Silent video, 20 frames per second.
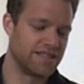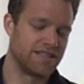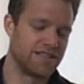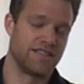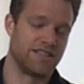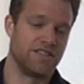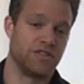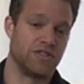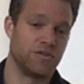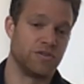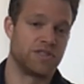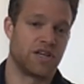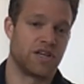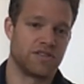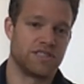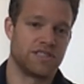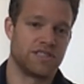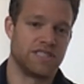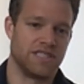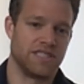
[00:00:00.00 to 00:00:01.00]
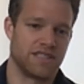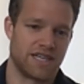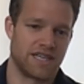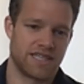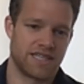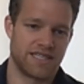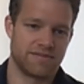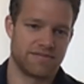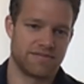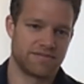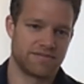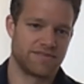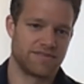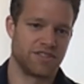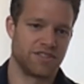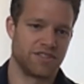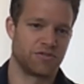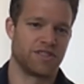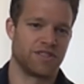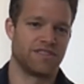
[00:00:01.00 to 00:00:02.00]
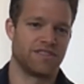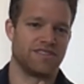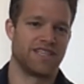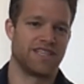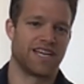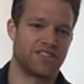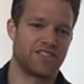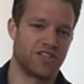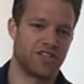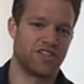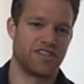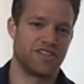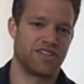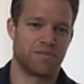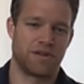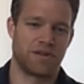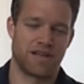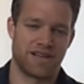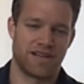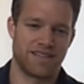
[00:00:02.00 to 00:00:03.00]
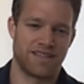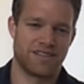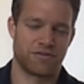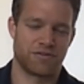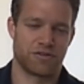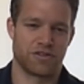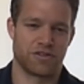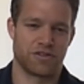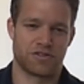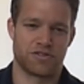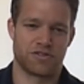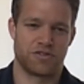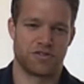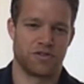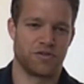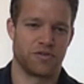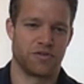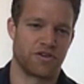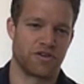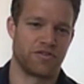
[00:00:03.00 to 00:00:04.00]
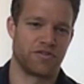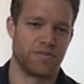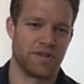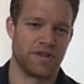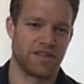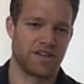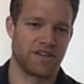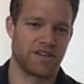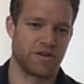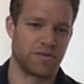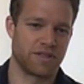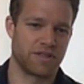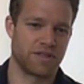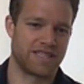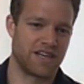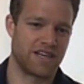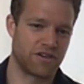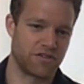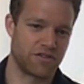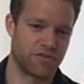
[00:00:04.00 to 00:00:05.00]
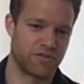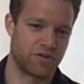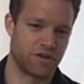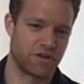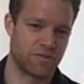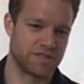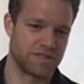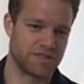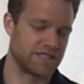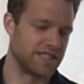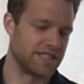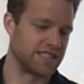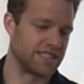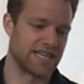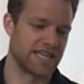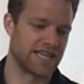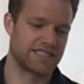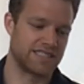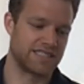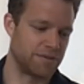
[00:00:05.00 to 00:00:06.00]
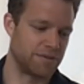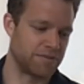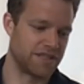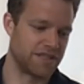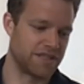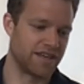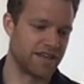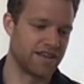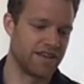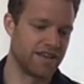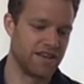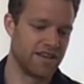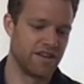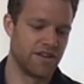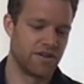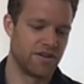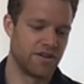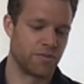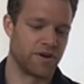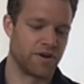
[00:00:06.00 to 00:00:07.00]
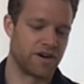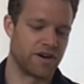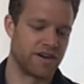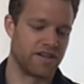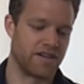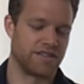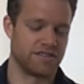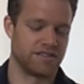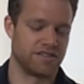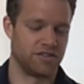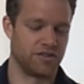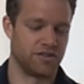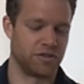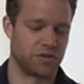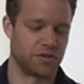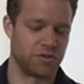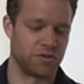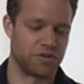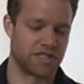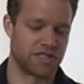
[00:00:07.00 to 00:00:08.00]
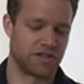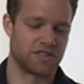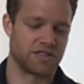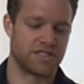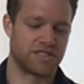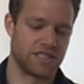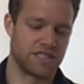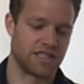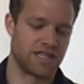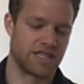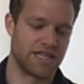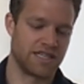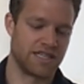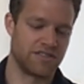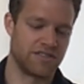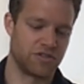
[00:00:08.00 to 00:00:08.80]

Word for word: then you use our C L I, and you run Tecton apply. For those of you who are familiar with Terraform, it's the exact same thing, where you use our C L I